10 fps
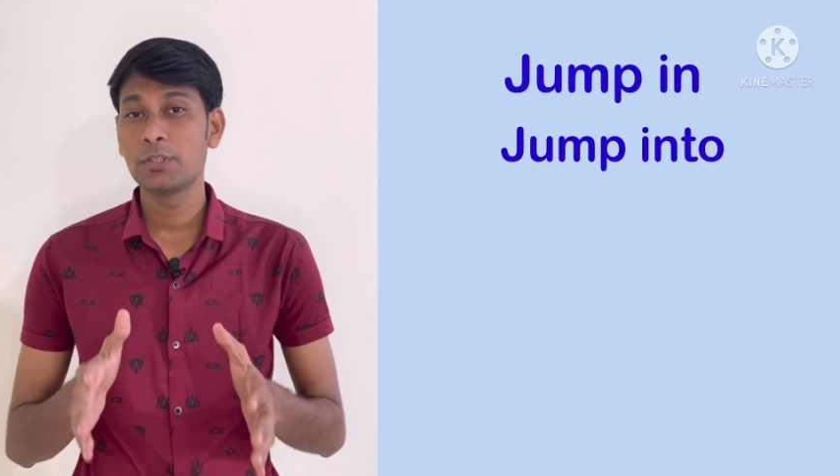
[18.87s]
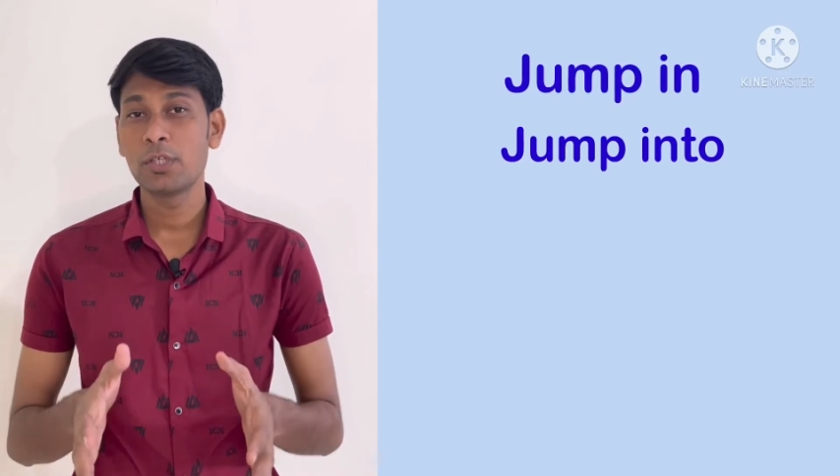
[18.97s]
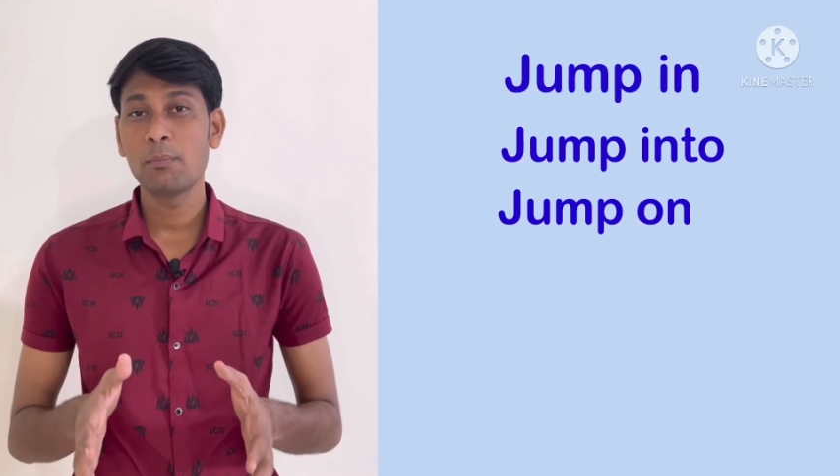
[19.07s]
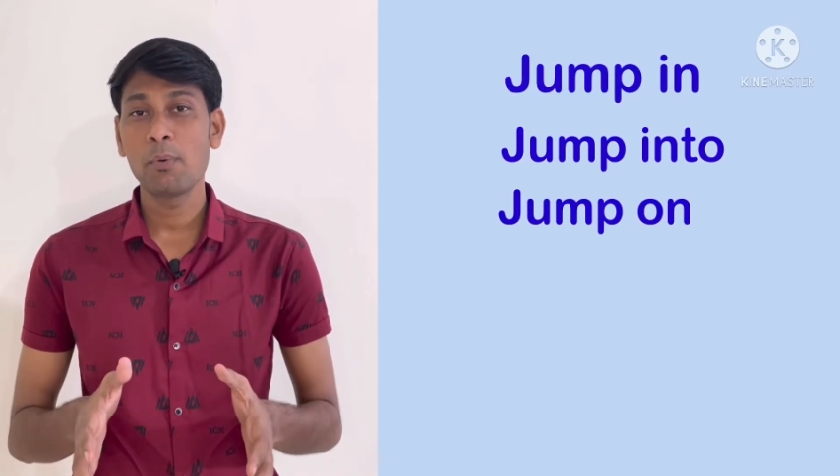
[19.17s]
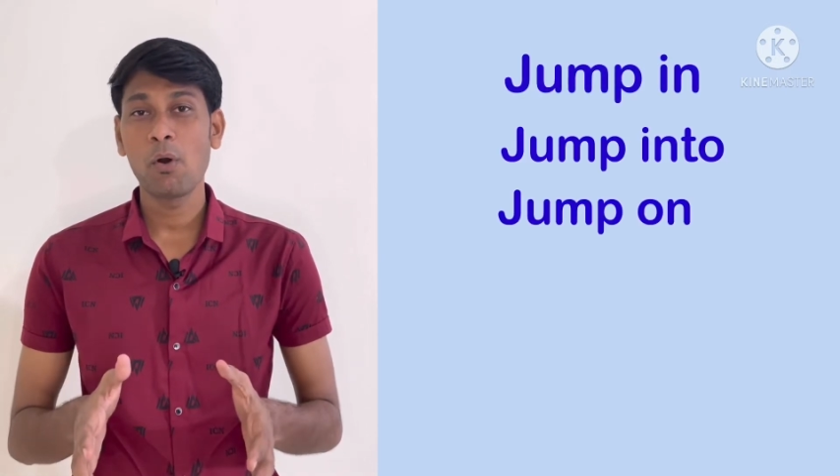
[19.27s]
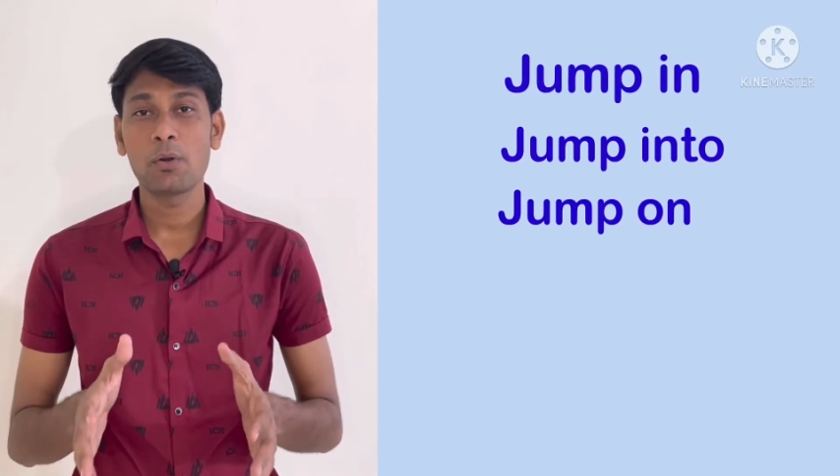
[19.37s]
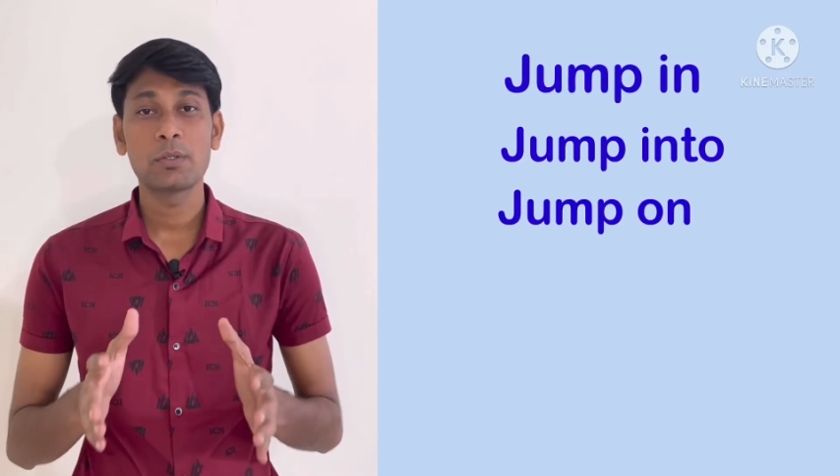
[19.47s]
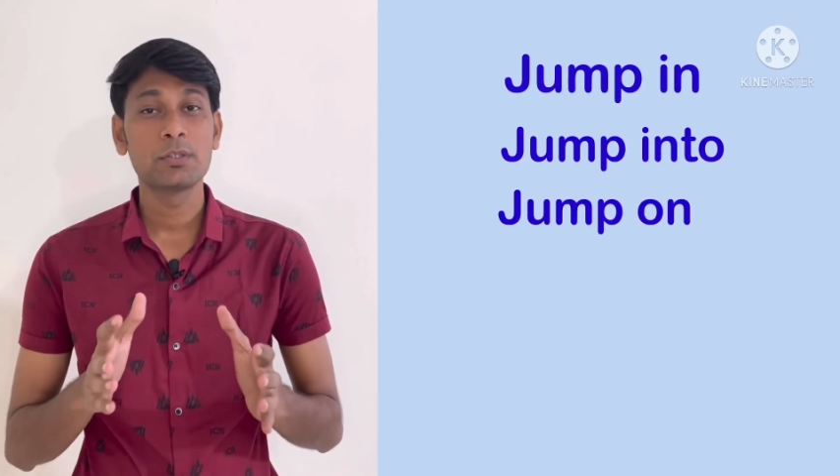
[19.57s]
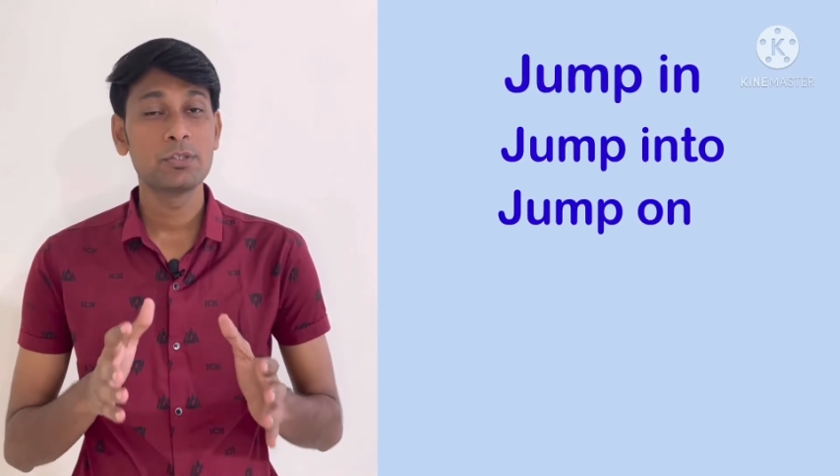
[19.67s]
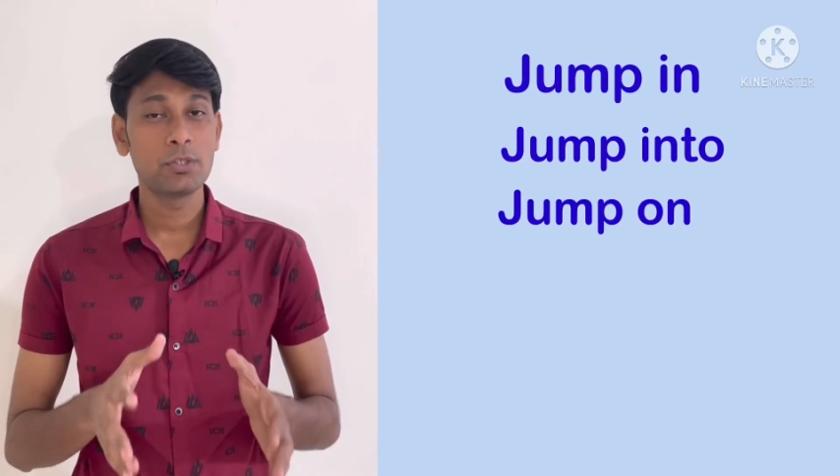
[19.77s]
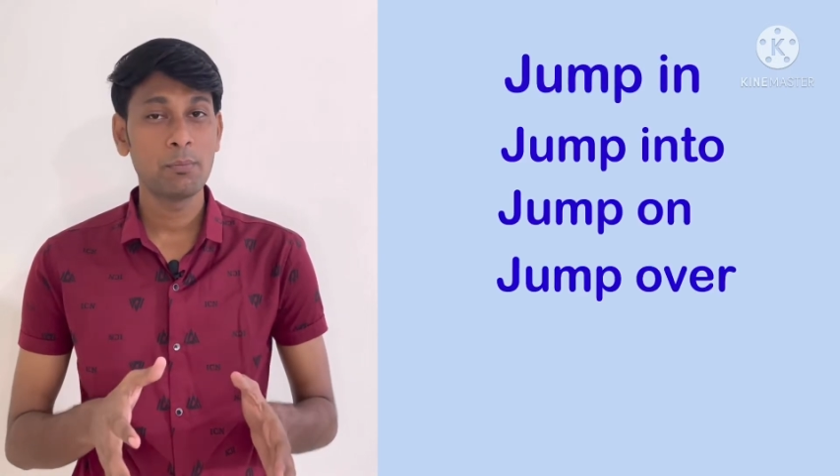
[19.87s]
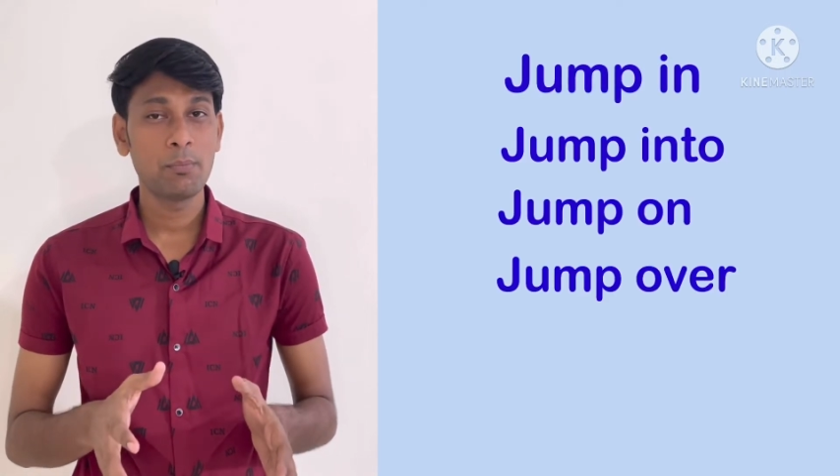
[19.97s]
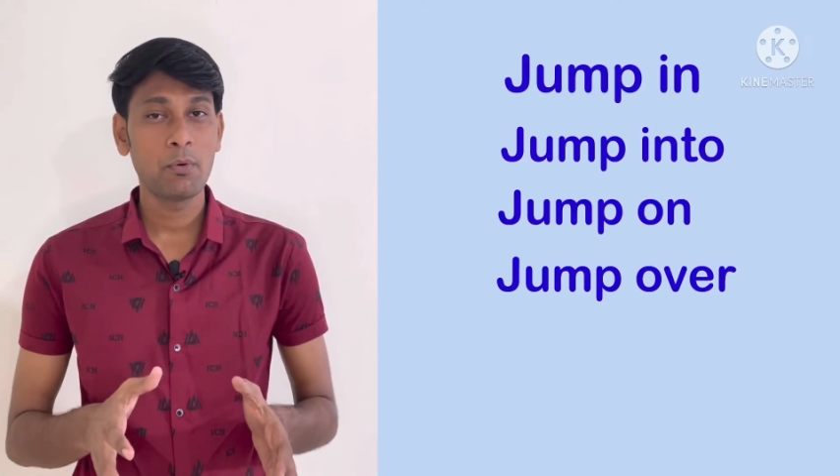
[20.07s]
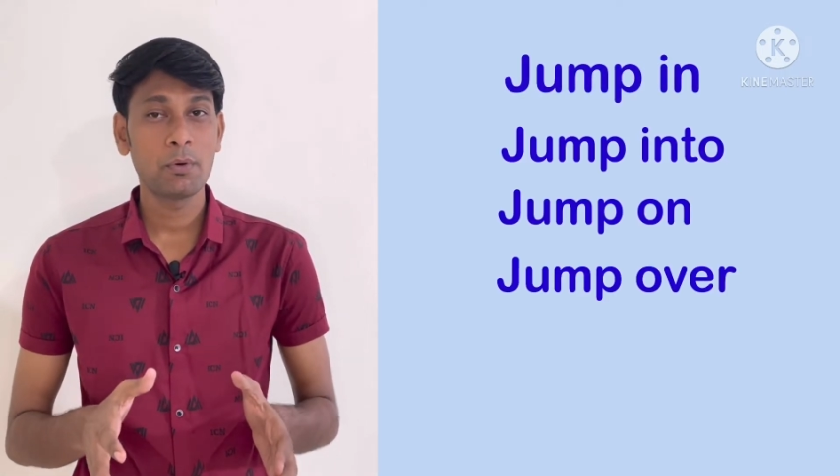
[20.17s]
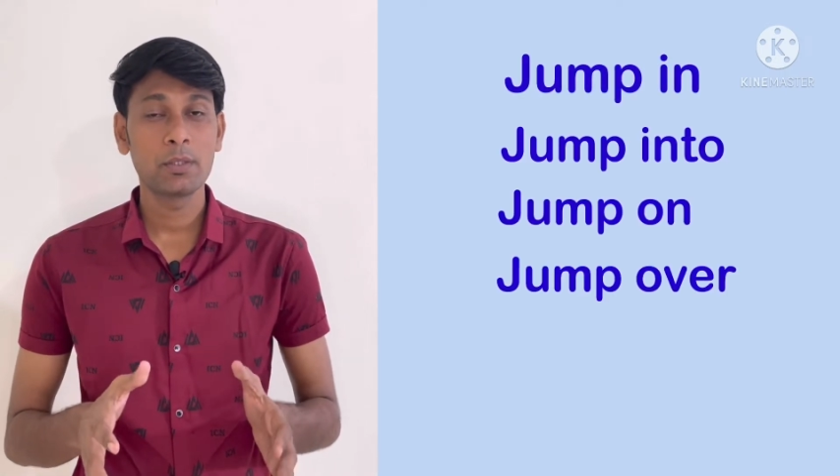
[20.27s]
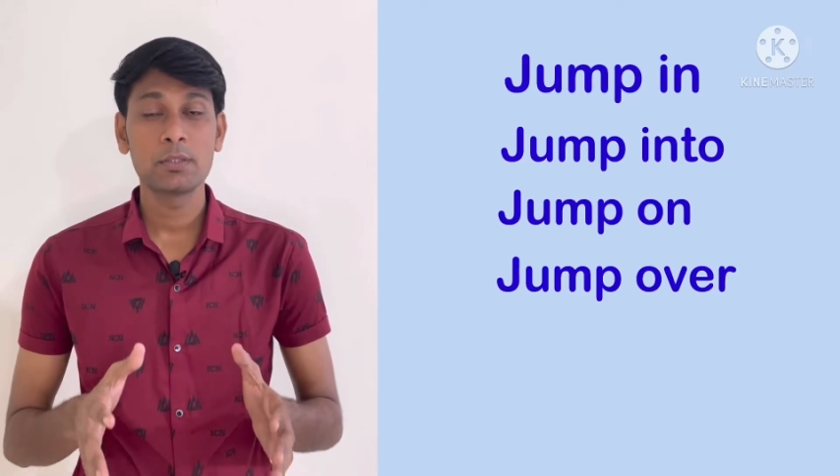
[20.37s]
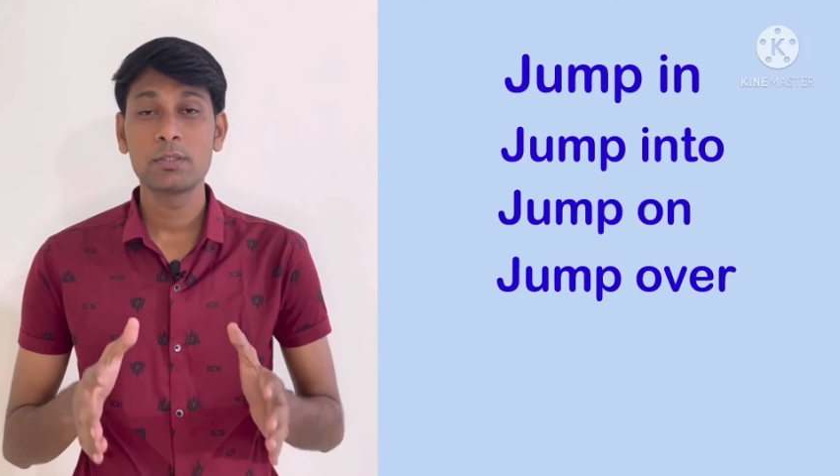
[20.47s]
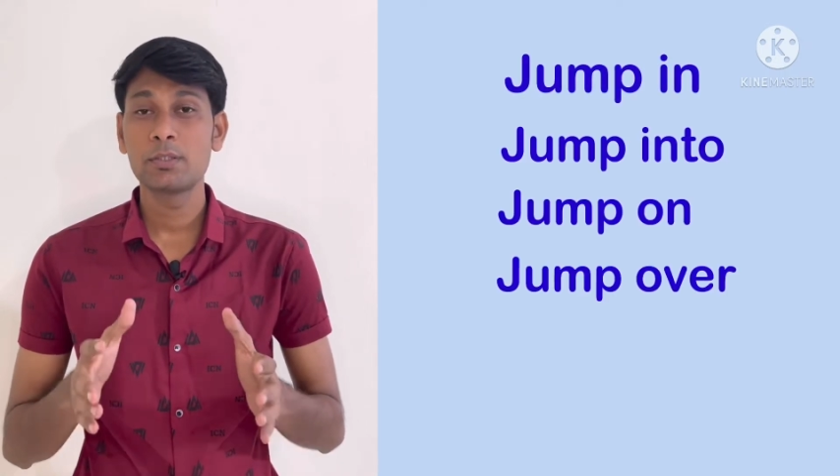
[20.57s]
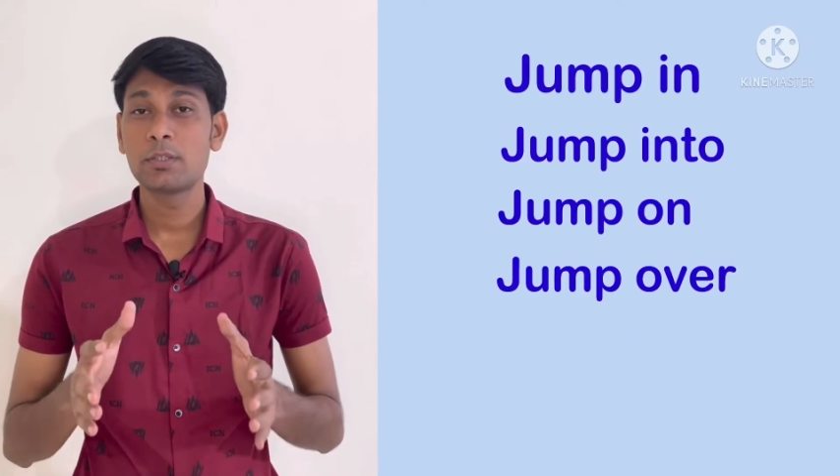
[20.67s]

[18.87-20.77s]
jump on, jump over,